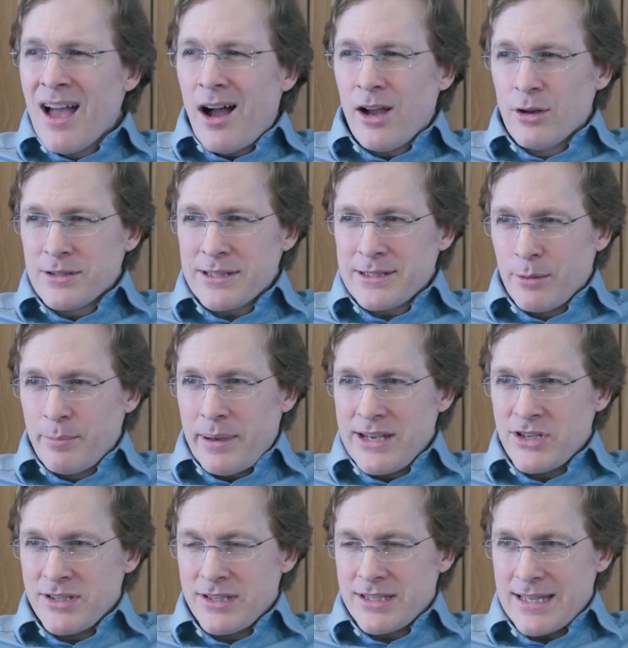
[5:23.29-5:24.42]
I also tell
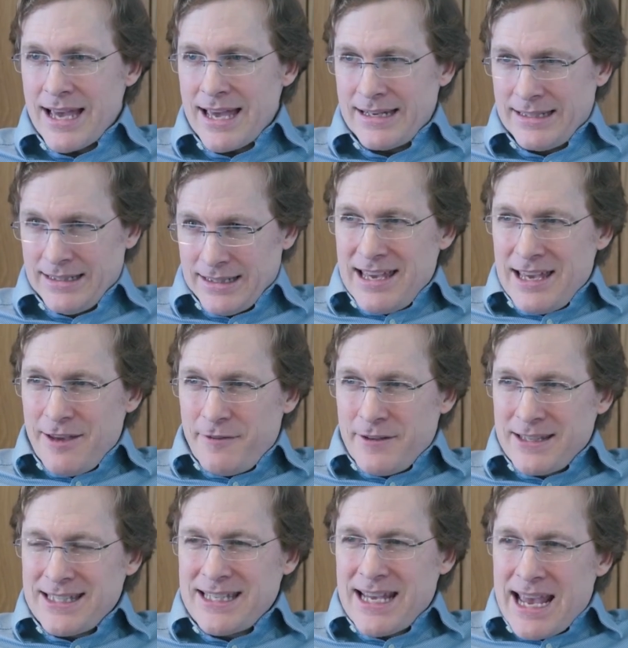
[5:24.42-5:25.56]
patients that if
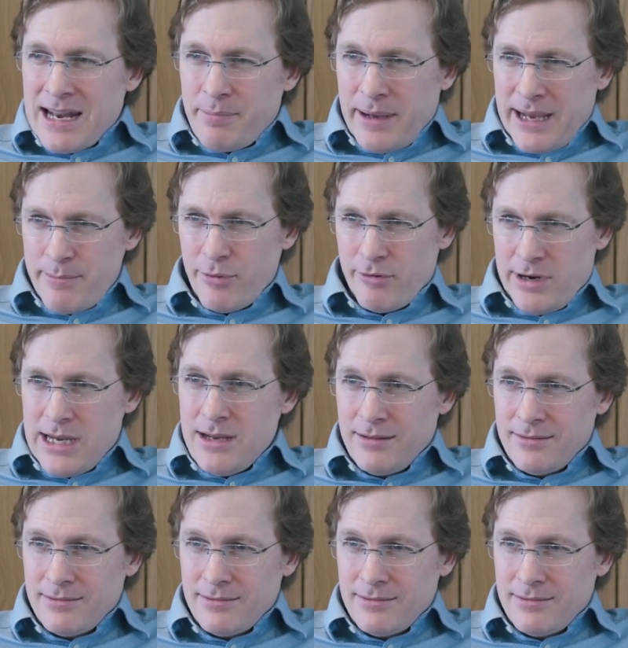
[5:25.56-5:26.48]
it's sandpapery